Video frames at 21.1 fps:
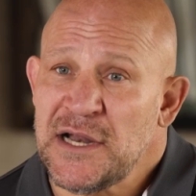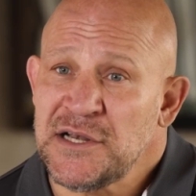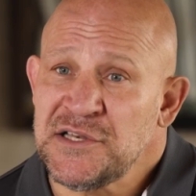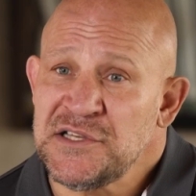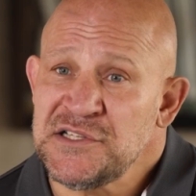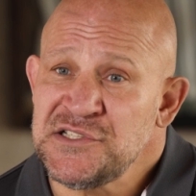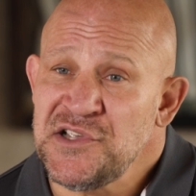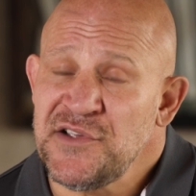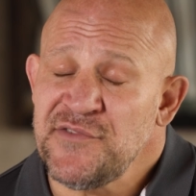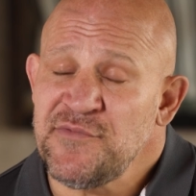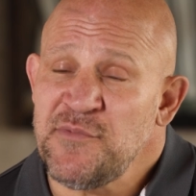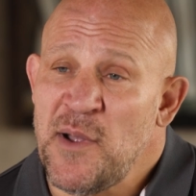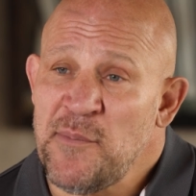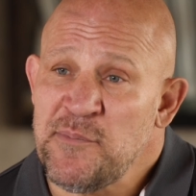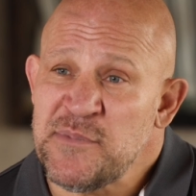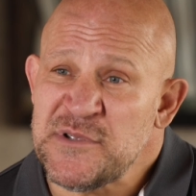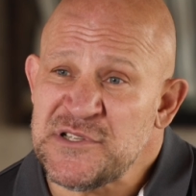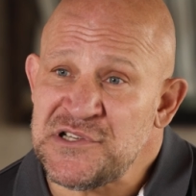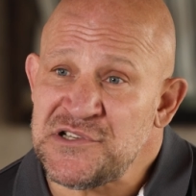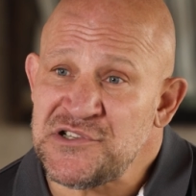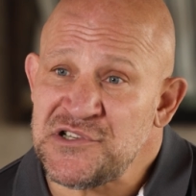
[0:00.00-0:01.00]
I deserved my
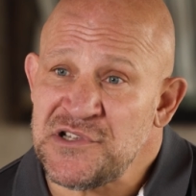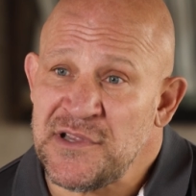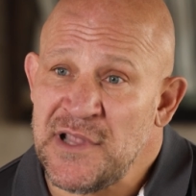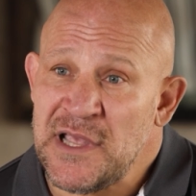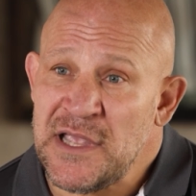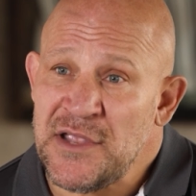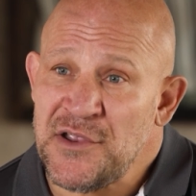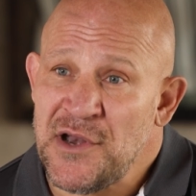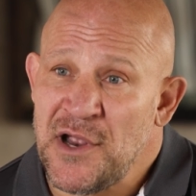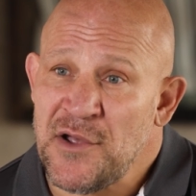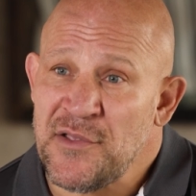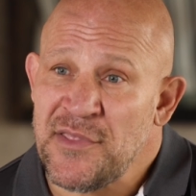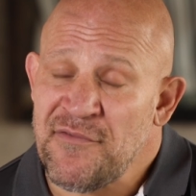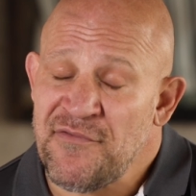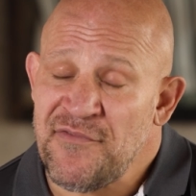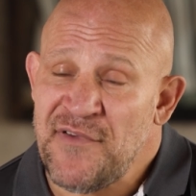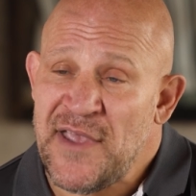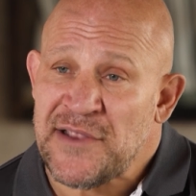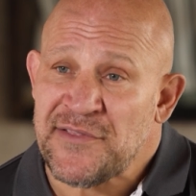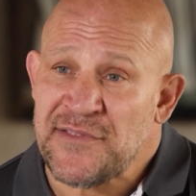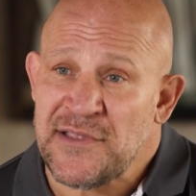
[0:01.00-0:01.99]
position there. You know, the
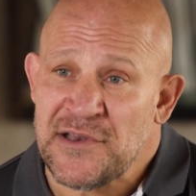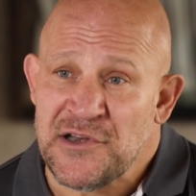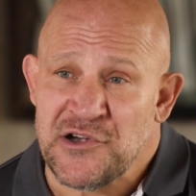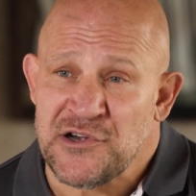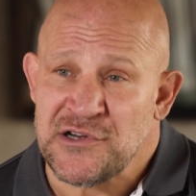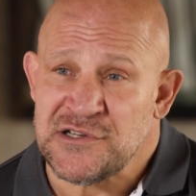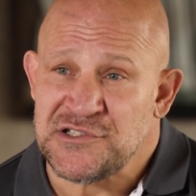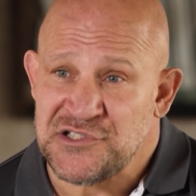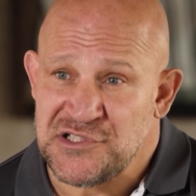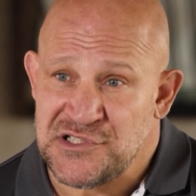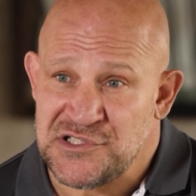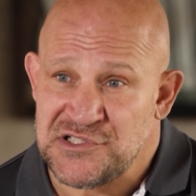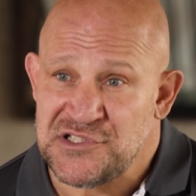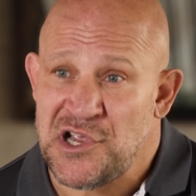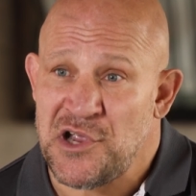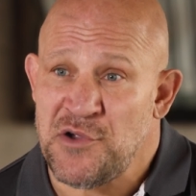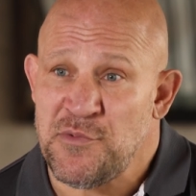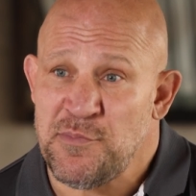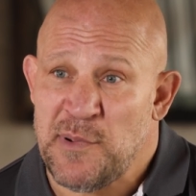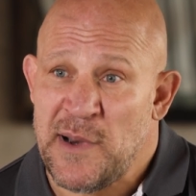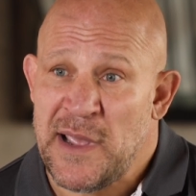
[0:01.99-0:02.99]
fact that Chris
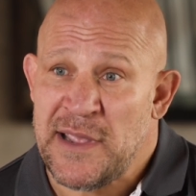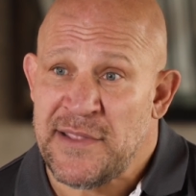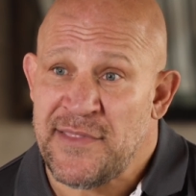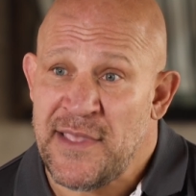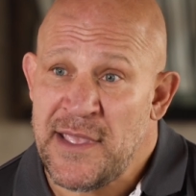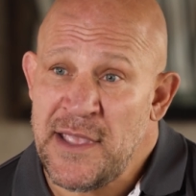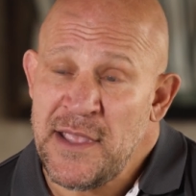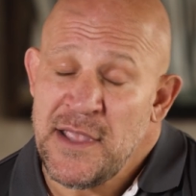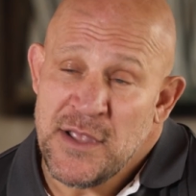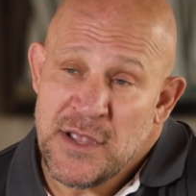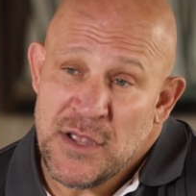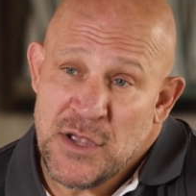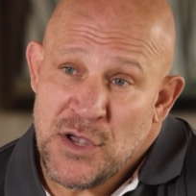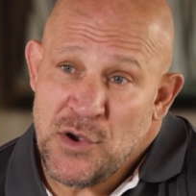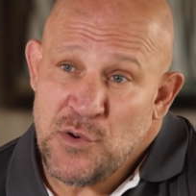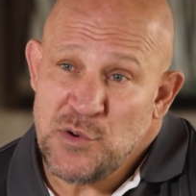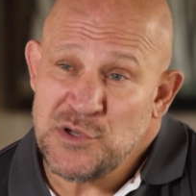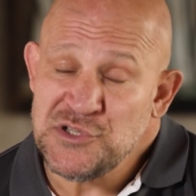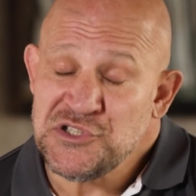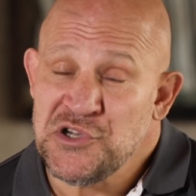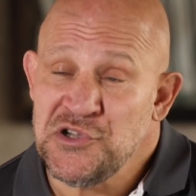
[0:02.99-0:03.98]
Rousseau played there
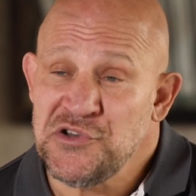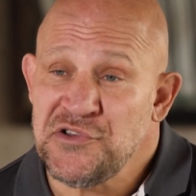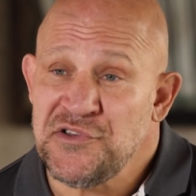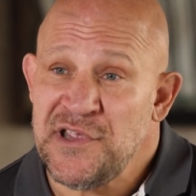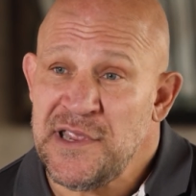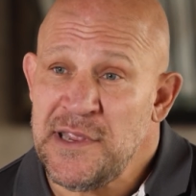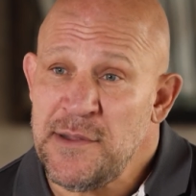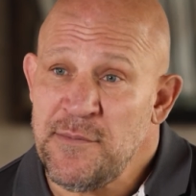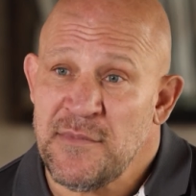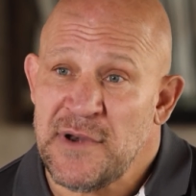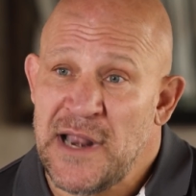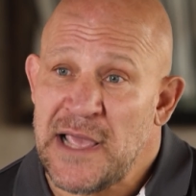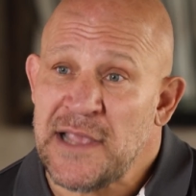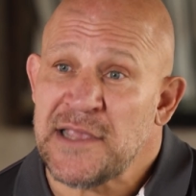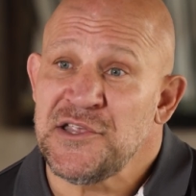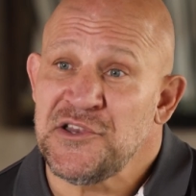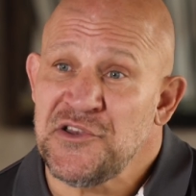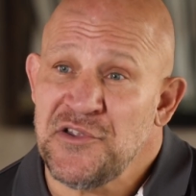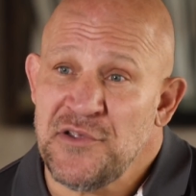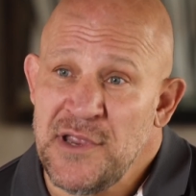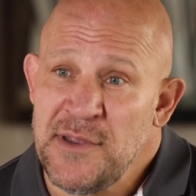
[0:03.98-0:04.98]
was good to him,
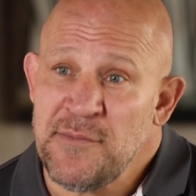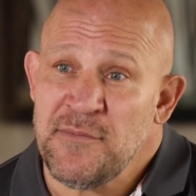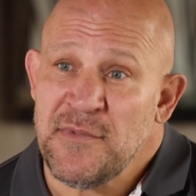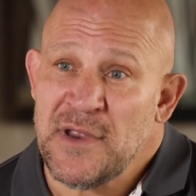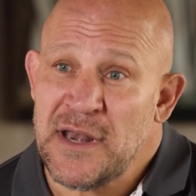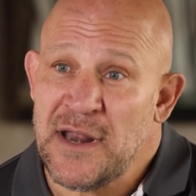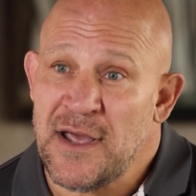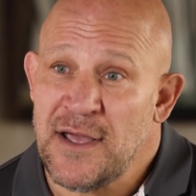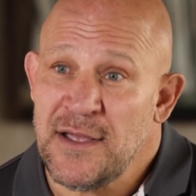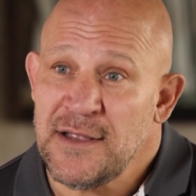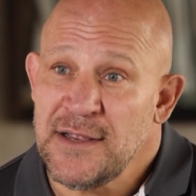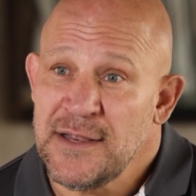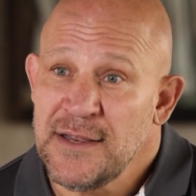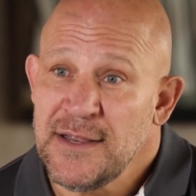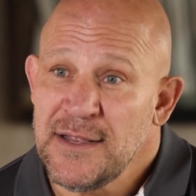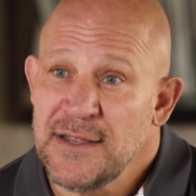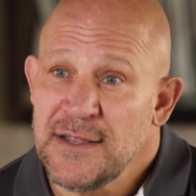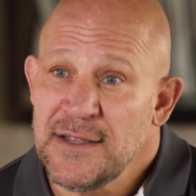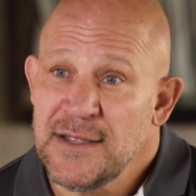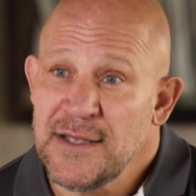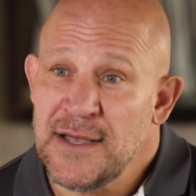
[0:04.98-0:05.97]
lucky to him, you know,
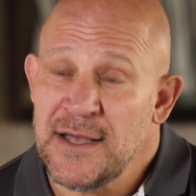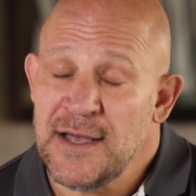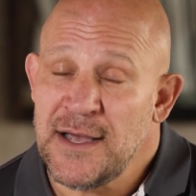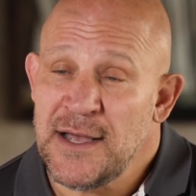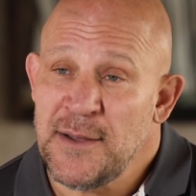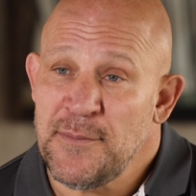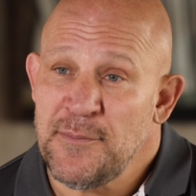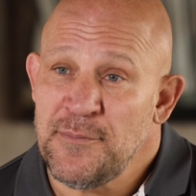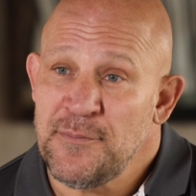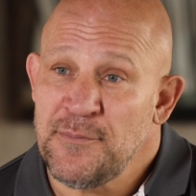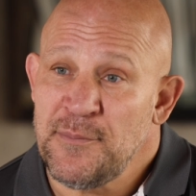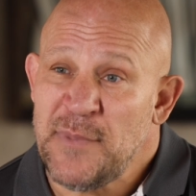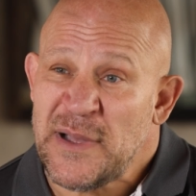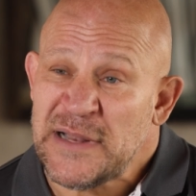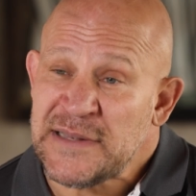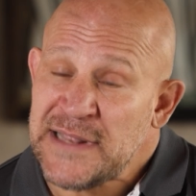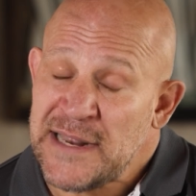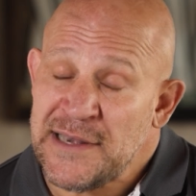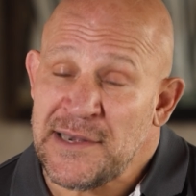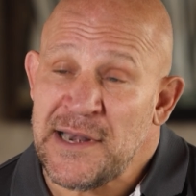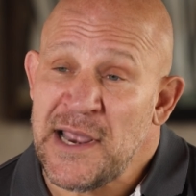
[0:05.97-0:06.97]

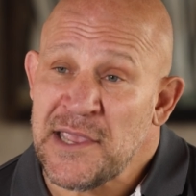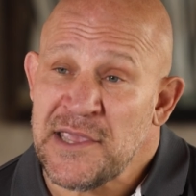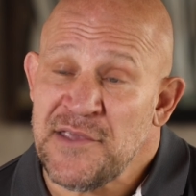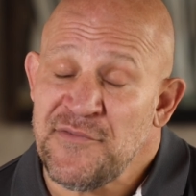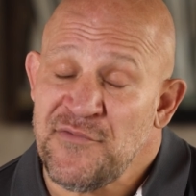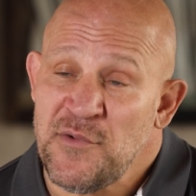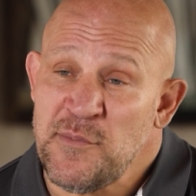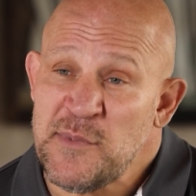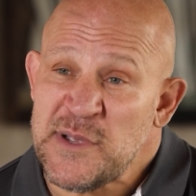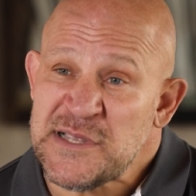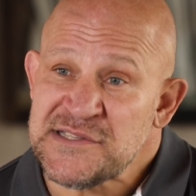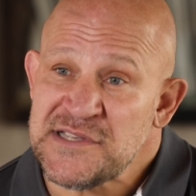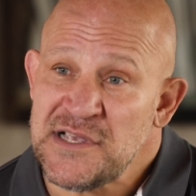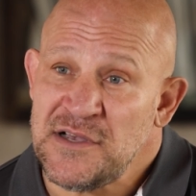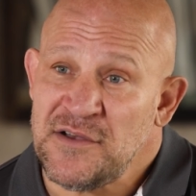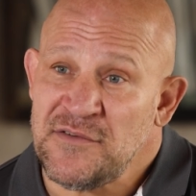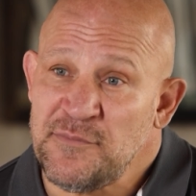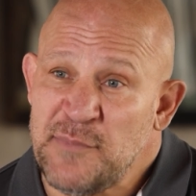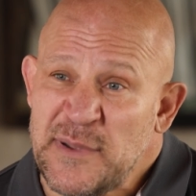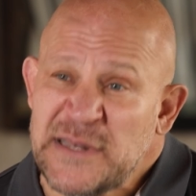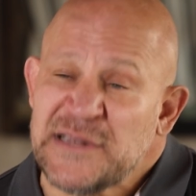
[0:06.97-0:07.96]
but unlucky for
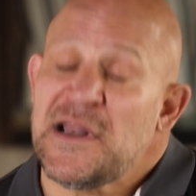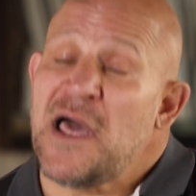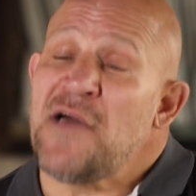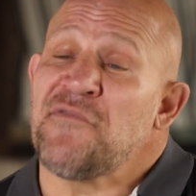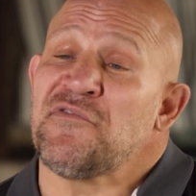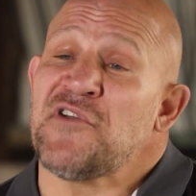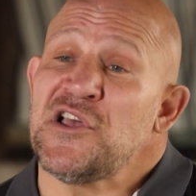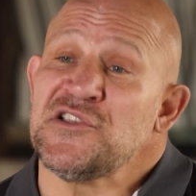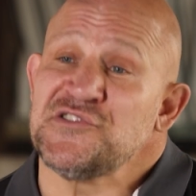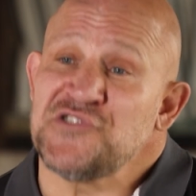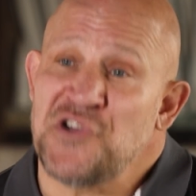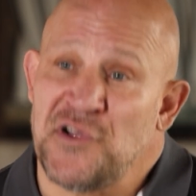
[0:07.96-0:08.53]
myself. But life goes